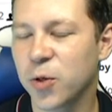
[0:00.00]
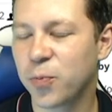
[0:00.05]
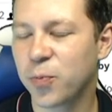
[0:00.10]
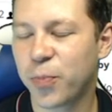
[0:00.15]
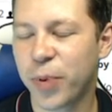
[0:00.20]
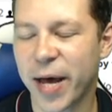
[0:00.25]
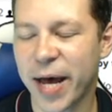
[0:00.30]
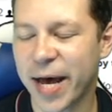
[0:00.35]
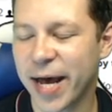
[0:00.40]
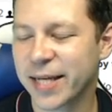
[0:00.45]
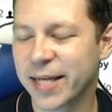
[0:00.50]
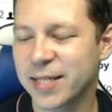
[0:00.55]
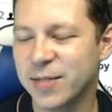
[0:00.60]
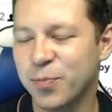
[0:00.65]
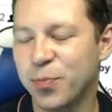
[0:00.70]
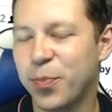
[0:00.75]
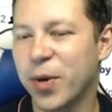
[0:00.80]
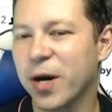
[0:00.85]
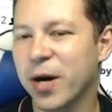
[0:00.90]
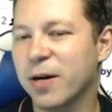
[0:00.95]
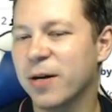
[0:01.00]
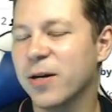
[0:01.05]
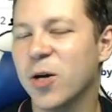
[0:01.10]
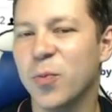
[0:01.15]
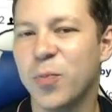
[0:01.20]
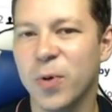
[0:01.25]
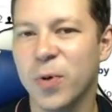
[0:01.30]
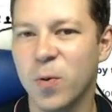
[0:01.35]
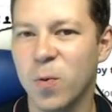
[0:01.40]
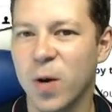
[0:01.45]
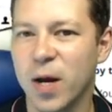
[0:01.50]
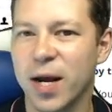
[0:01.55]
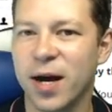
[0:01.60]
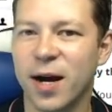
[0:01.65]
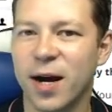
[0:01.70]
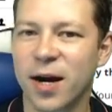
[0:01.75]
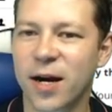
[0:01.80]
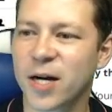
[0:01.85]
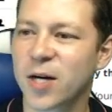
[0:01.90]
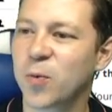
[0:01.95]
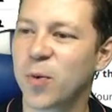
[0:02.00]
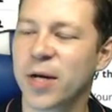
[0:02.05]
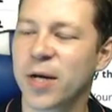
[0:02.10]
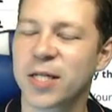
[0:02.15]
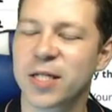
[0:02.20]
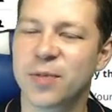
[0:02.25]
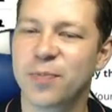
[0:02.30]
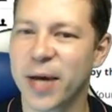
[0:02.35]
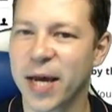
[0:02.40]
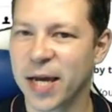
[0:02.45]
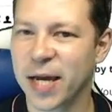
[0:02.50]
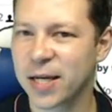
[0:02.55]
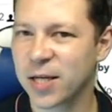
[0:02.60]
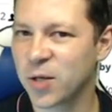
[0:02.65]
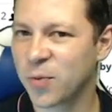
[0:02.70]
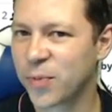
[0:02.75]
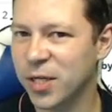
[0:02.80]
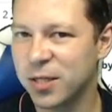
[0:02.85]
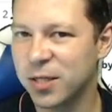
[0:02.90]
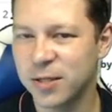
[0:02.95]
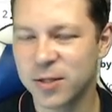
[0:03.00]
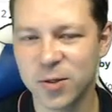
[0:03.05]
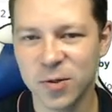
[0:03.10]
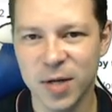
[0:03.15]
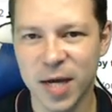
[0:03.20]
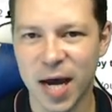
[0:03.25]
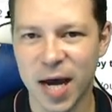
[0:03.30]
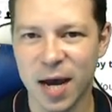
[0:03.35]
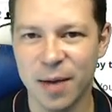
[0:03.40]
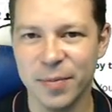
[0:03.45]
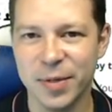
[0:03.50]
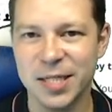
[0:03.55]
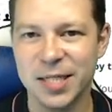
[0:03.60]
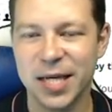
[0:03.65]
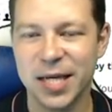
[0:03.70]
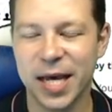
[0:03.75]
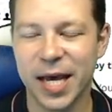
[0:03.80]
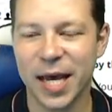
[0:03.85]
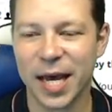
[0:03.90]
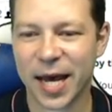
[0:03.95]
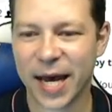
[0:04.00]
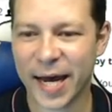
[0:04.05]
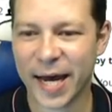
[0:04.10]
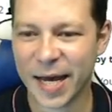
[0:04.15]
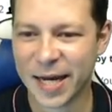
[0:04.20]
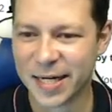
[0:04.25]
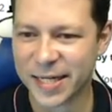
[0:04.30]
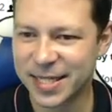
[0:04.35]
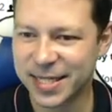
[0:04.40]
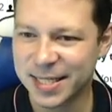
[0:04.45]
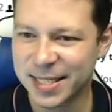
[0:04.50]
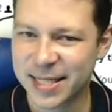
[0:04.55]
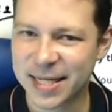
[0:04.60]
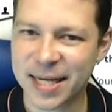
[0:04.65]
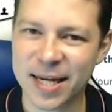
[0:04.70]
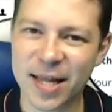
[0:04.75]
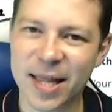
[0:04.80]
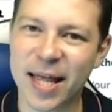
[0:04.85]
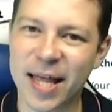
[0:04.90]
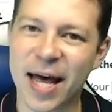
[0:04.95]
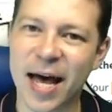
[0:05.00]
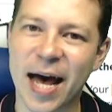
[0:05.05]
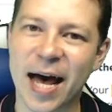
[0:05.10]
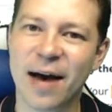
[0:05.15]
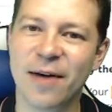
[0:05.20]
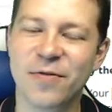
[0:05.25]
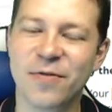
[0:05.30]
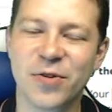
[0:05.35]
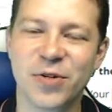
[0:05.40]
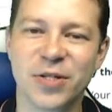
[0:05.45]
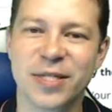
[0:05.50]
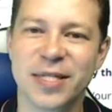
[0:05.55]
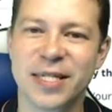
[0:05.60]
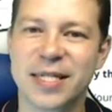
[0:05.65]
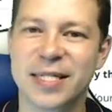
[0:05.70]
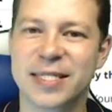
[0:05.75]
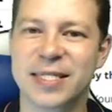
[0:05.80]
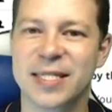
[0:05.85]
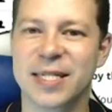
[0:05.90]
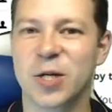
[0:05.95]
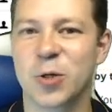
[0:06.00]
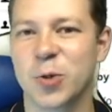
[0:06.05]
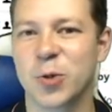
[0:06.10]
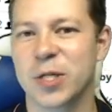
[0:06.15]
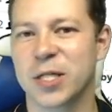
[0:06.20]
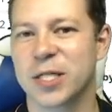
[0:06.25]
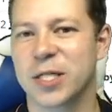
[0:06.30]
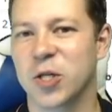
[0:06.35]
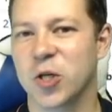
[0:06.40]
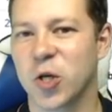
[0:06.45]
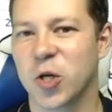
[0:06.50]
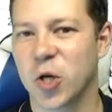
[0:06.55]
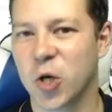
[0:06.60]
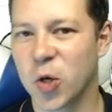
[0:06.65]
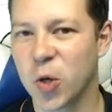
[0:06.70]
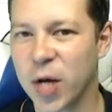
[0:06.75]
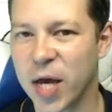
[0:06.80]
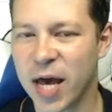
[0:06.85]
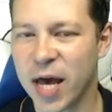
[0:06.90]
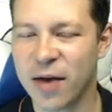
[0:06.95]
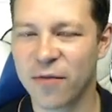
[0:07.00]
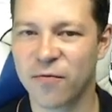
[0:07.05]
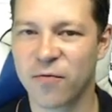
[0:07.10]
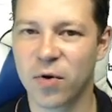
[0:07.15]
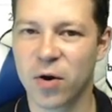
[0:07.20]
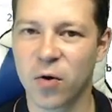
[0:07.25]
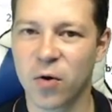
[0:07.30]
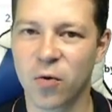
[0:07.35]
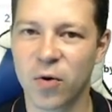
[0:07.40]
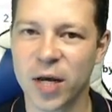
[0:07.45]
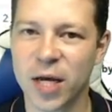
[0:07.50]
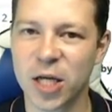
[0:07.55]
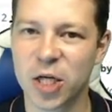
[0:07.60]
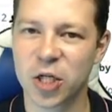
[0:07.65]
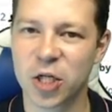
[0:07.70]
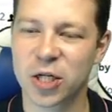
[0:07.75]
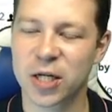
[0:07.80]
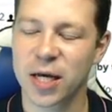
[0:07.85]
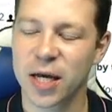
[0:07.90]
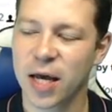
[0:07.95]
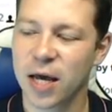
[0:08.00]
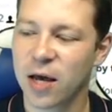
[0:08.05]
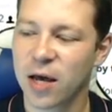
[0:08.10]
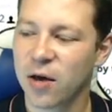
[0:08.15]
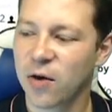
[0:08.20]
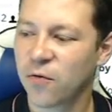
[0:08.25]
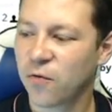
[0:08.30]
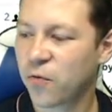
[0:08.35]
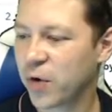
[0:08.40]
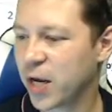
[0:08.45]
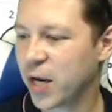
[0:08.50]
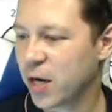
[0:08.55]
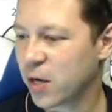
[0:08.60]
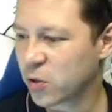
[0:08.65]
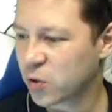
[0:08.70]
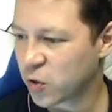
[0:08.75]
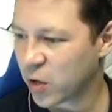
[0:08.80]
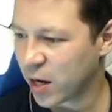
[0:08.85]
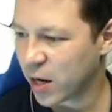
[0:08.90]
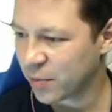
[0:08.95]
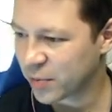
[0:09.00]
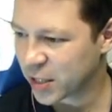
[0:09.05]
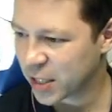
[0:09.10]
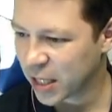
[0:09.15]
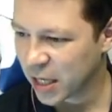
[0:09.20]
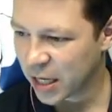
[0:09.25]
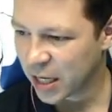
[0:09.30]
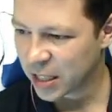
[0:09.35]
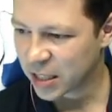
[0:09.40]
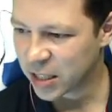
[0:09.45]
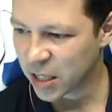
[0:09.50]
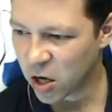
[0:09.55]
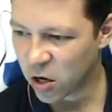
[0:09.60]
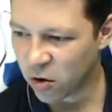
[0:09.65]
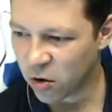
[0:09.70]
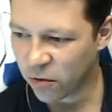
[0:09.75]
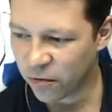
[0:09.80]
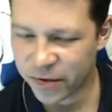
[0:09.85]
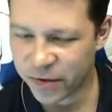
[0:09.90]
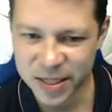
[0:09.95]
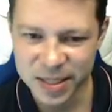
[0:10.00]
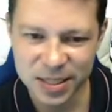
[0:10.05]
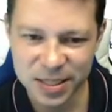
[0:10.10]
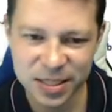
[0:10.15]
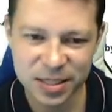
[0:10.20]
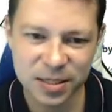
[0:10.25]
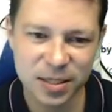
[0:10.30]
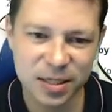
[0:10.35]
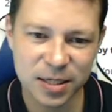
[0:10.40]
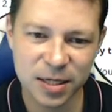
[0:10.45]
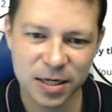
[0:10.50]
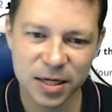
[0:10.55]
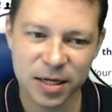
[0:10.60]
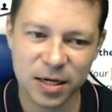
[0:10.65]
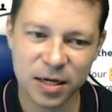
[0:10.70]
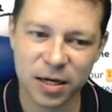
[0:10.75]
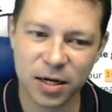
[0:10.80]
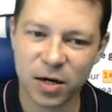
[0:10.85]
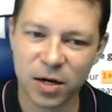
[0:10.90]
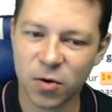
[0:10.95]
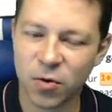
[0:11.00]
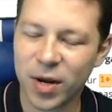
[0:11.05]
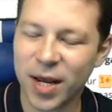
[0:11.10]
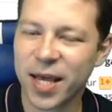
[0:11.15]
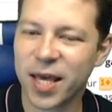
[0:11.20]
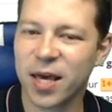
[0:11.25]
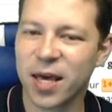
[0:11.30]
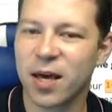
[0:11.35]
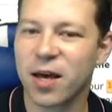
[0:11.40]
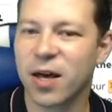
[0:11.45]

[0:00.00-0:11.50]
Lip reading: pass, partner open 1 heart, 1 spade, you bid 2 diamonds, and still after this sequence you could have reached 3 no trumps. So this is really